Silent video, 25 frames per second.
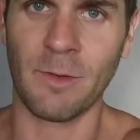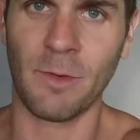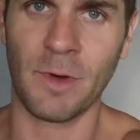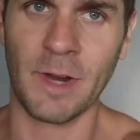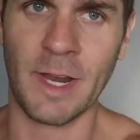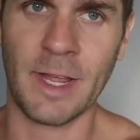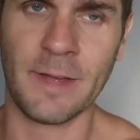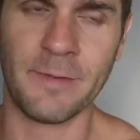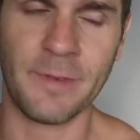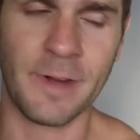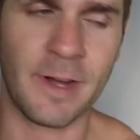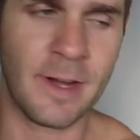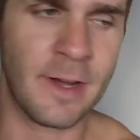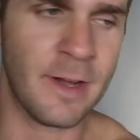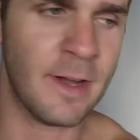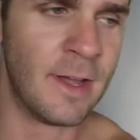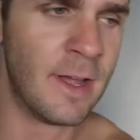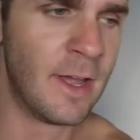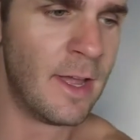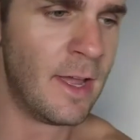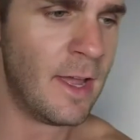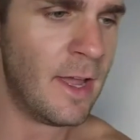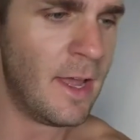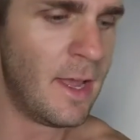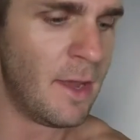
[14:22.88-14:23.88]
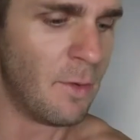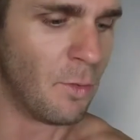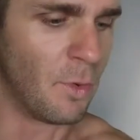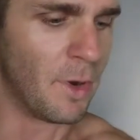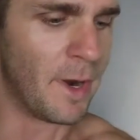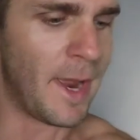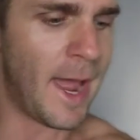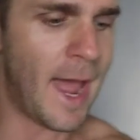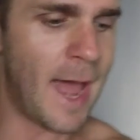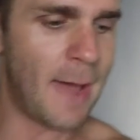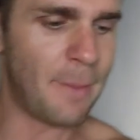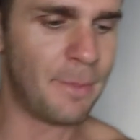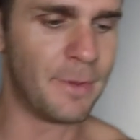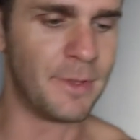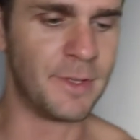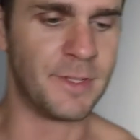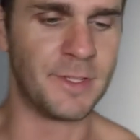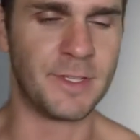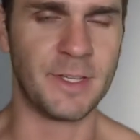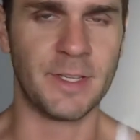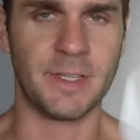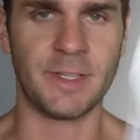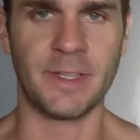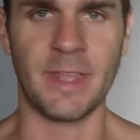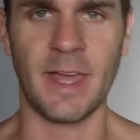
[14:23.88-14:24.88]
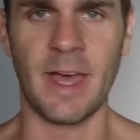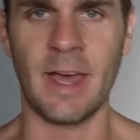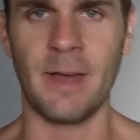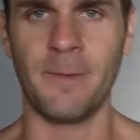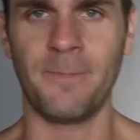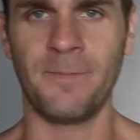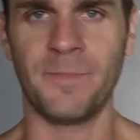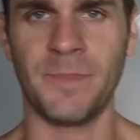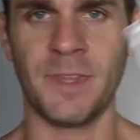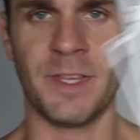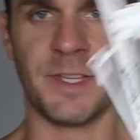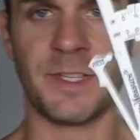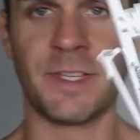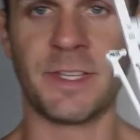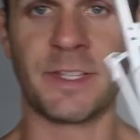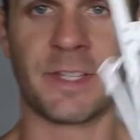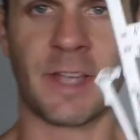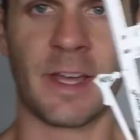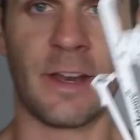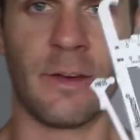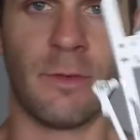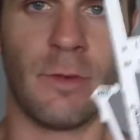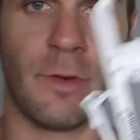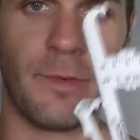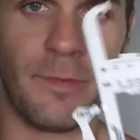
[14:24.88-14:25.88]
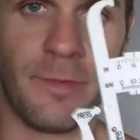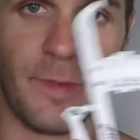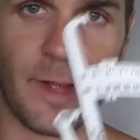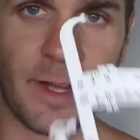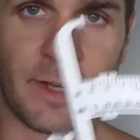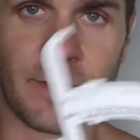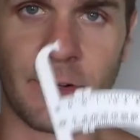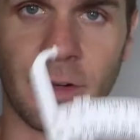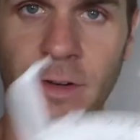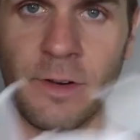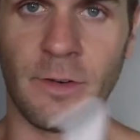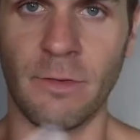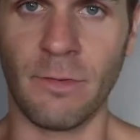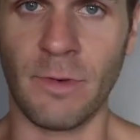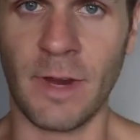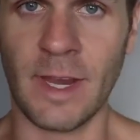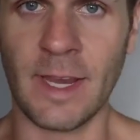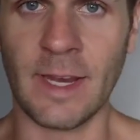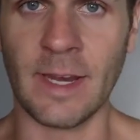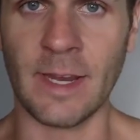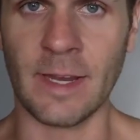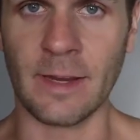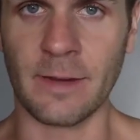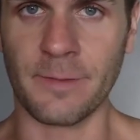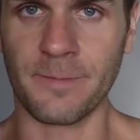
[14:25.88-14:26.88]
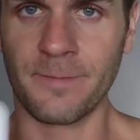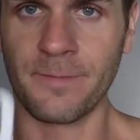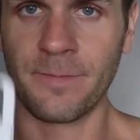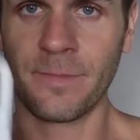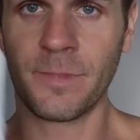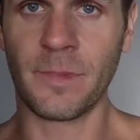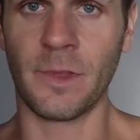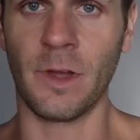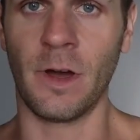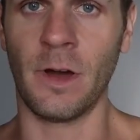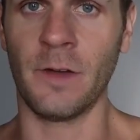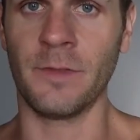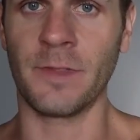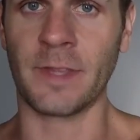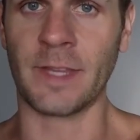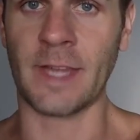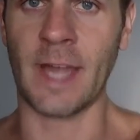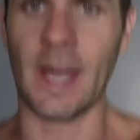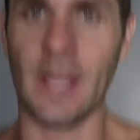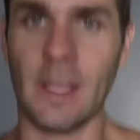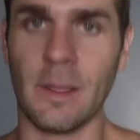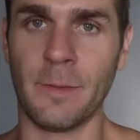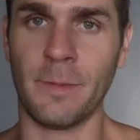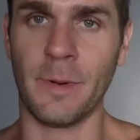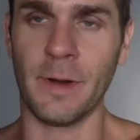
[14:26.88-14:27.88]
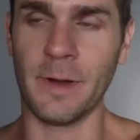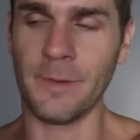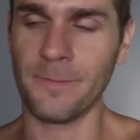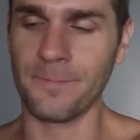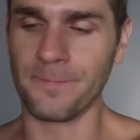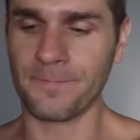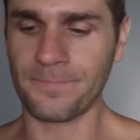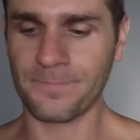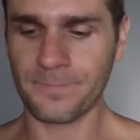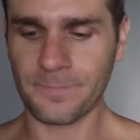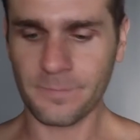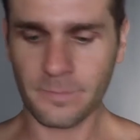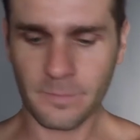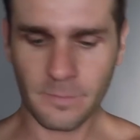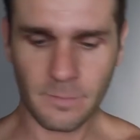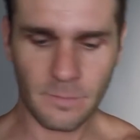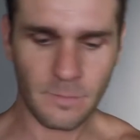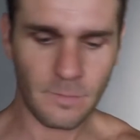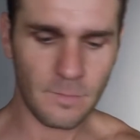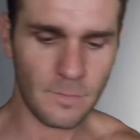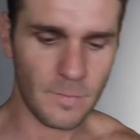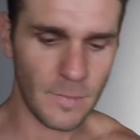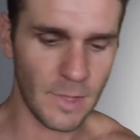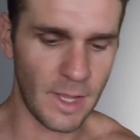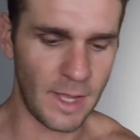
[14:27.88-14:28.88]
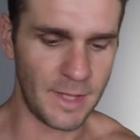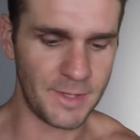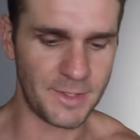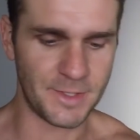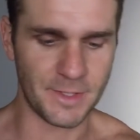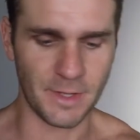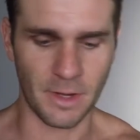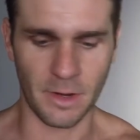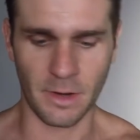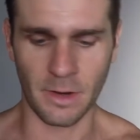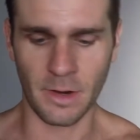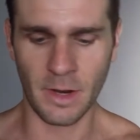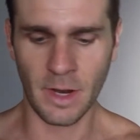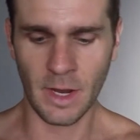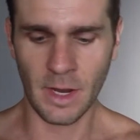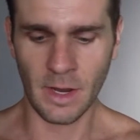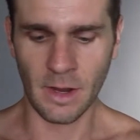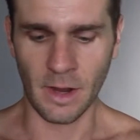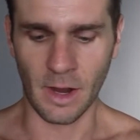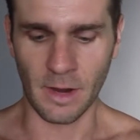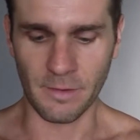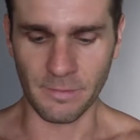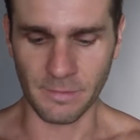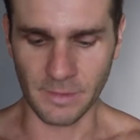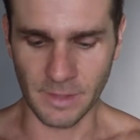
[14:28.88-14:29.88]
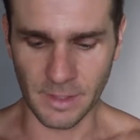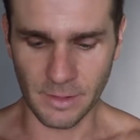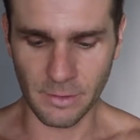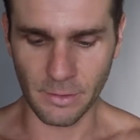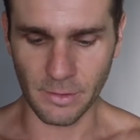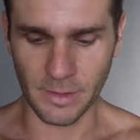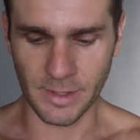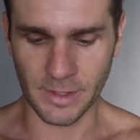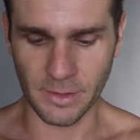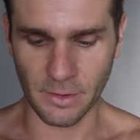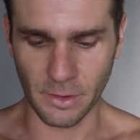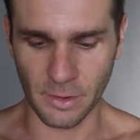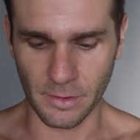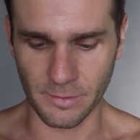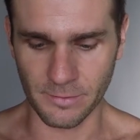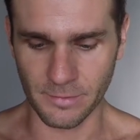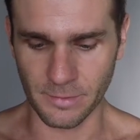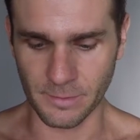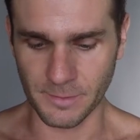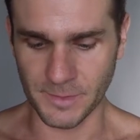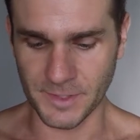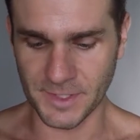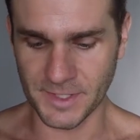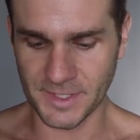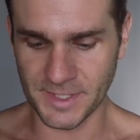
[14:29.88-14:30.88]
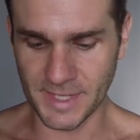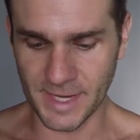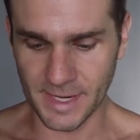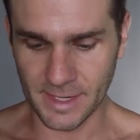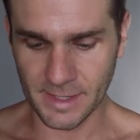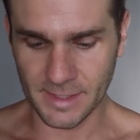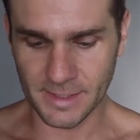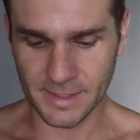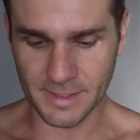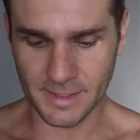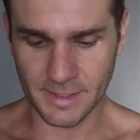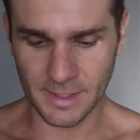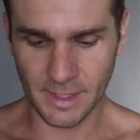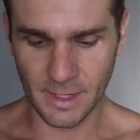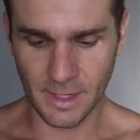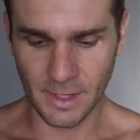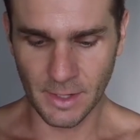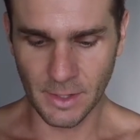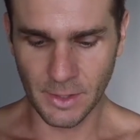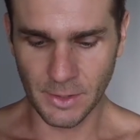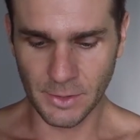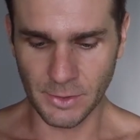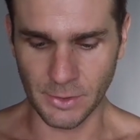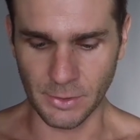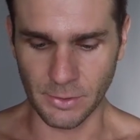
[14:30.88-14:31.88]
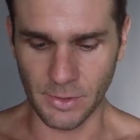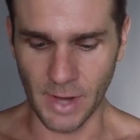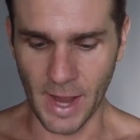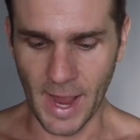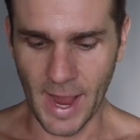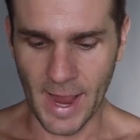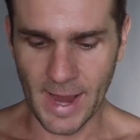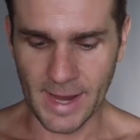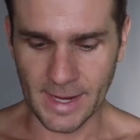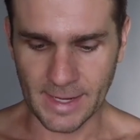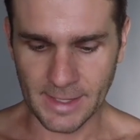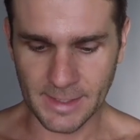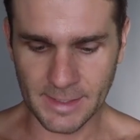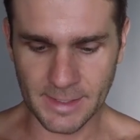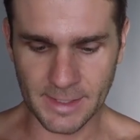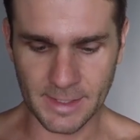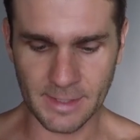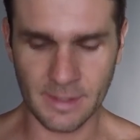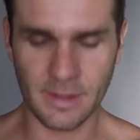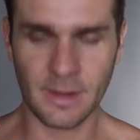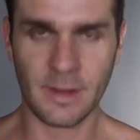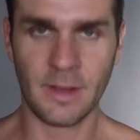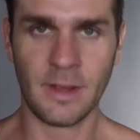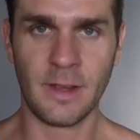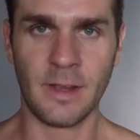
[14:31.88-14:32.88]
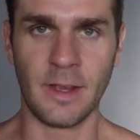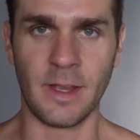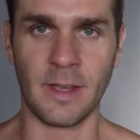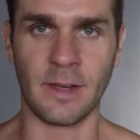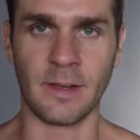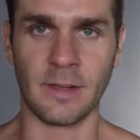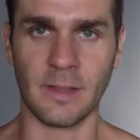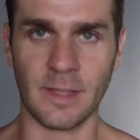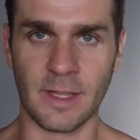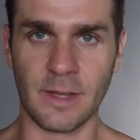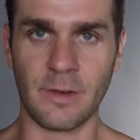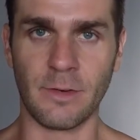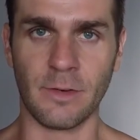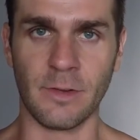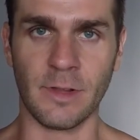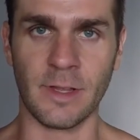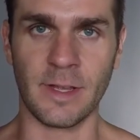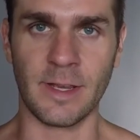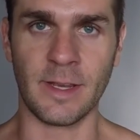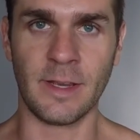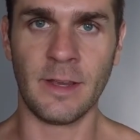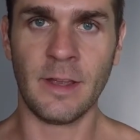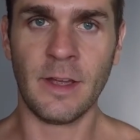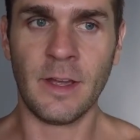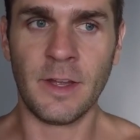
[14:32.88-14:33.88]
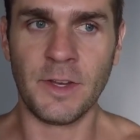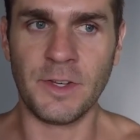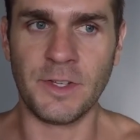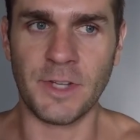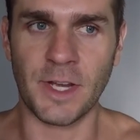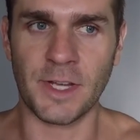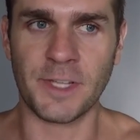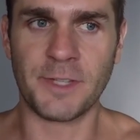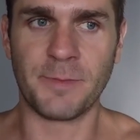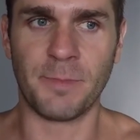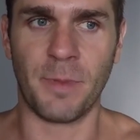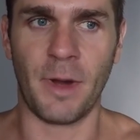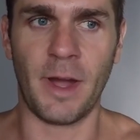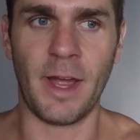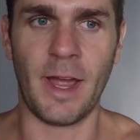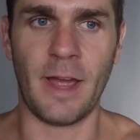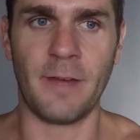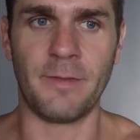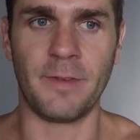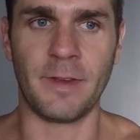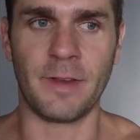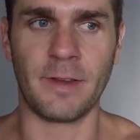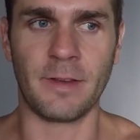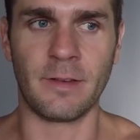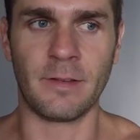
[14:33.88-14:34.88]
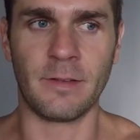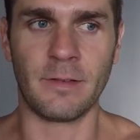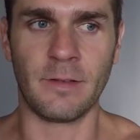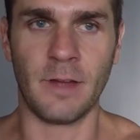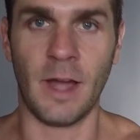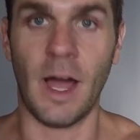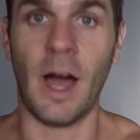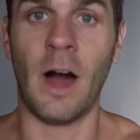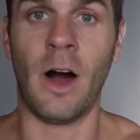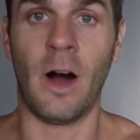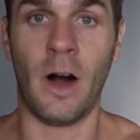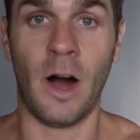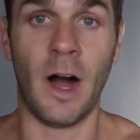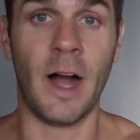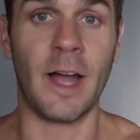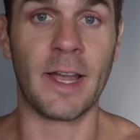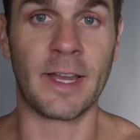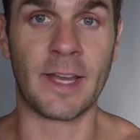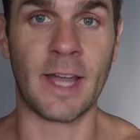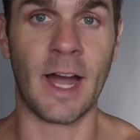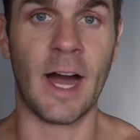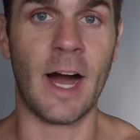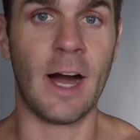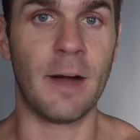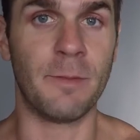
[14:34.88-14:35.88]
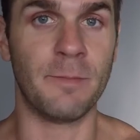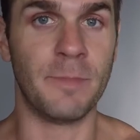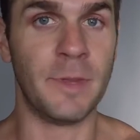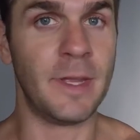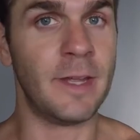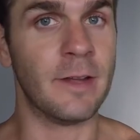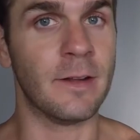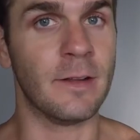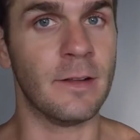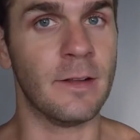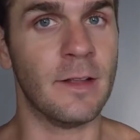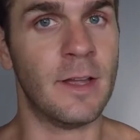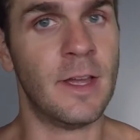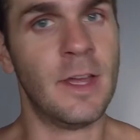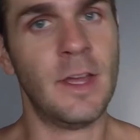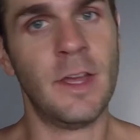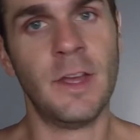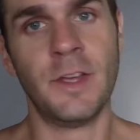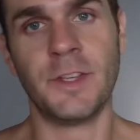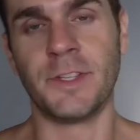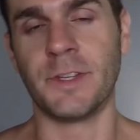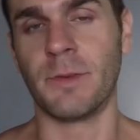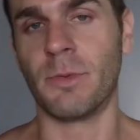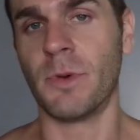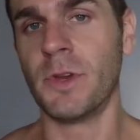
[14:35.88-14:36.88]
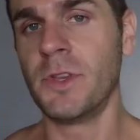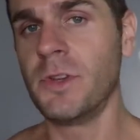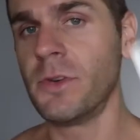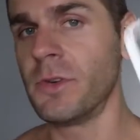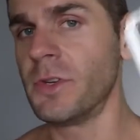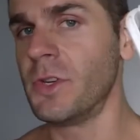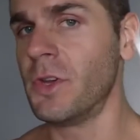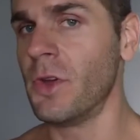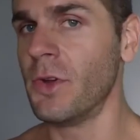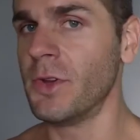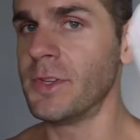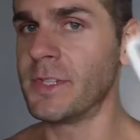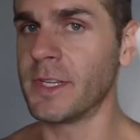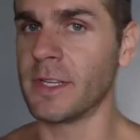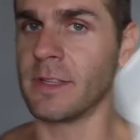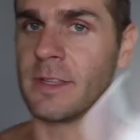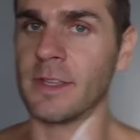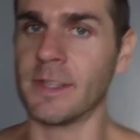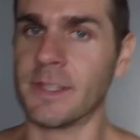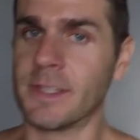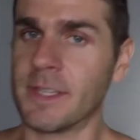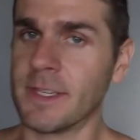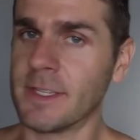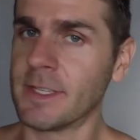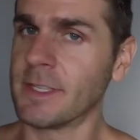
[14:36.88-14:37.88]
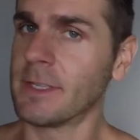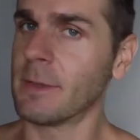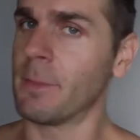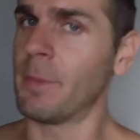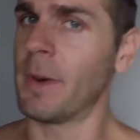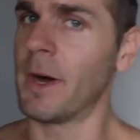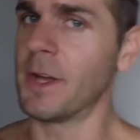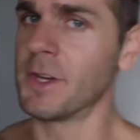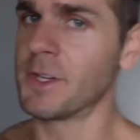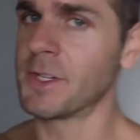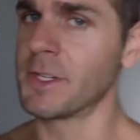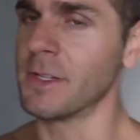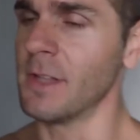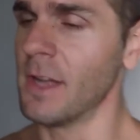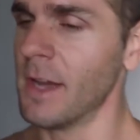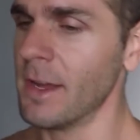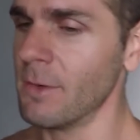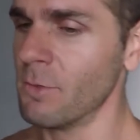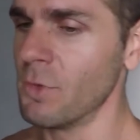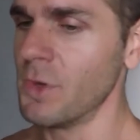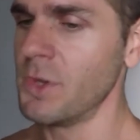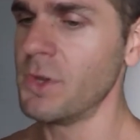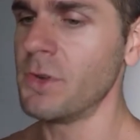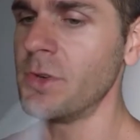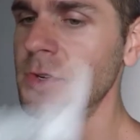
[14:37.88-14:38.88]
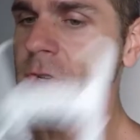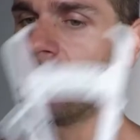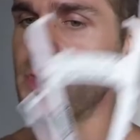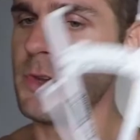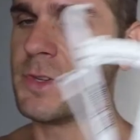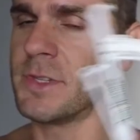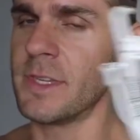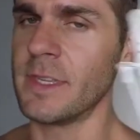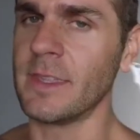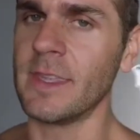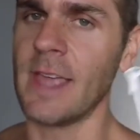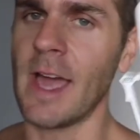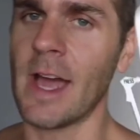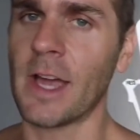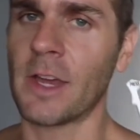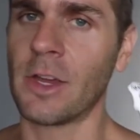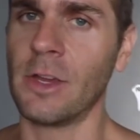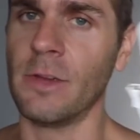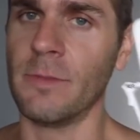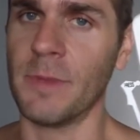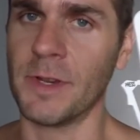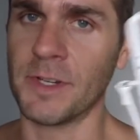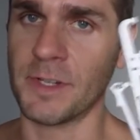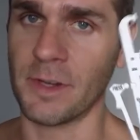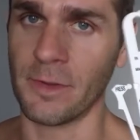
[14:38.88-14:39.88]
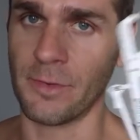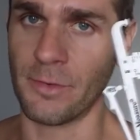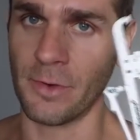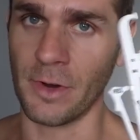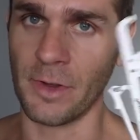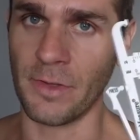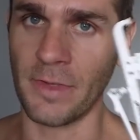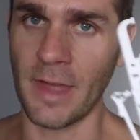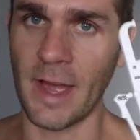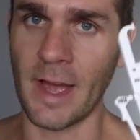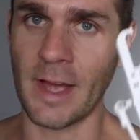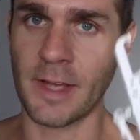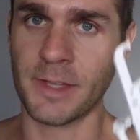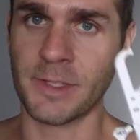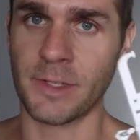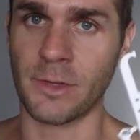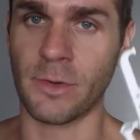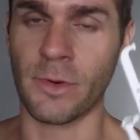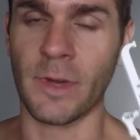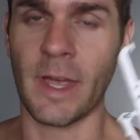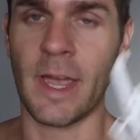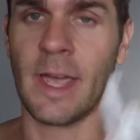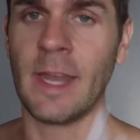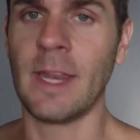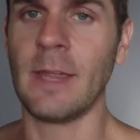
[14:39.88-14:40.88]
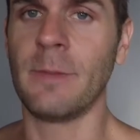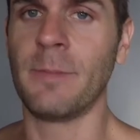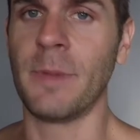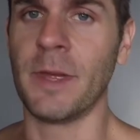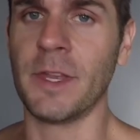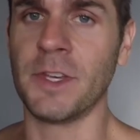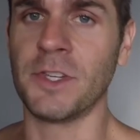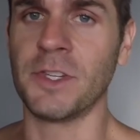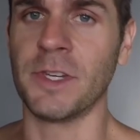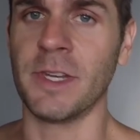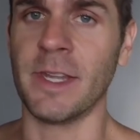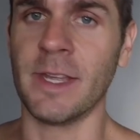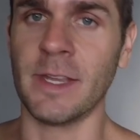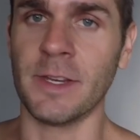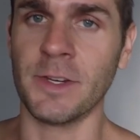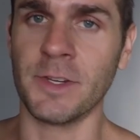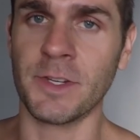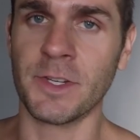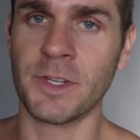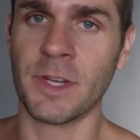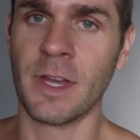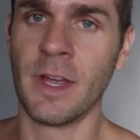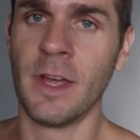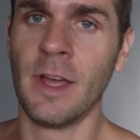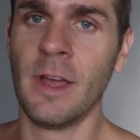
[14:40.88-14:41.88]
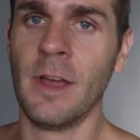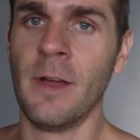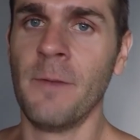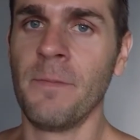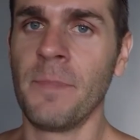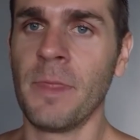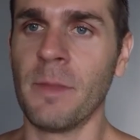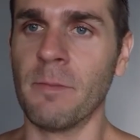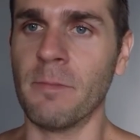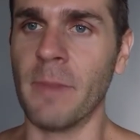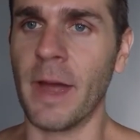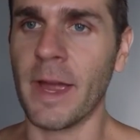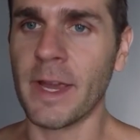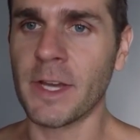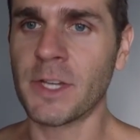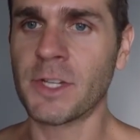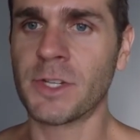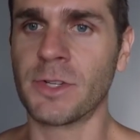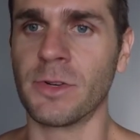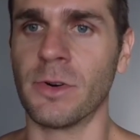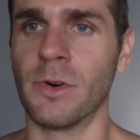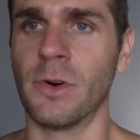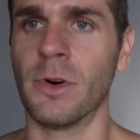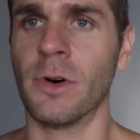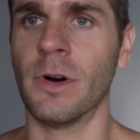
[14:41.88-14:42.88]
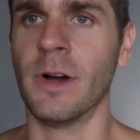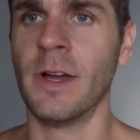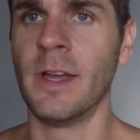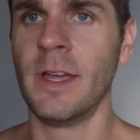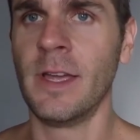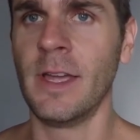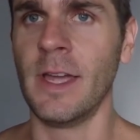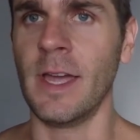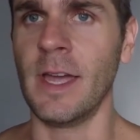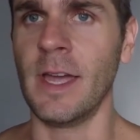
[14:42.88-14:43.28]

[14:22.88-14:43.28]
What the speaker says: and whatever, what happens is that this is going to reflect on a reading on the caliper. And so I've literally gone from 6 to 8 in literally just by having a high carb meal. So when you're using this is the punchline. When you're using the Akey Measure 3000 or any pinch and inch, make sure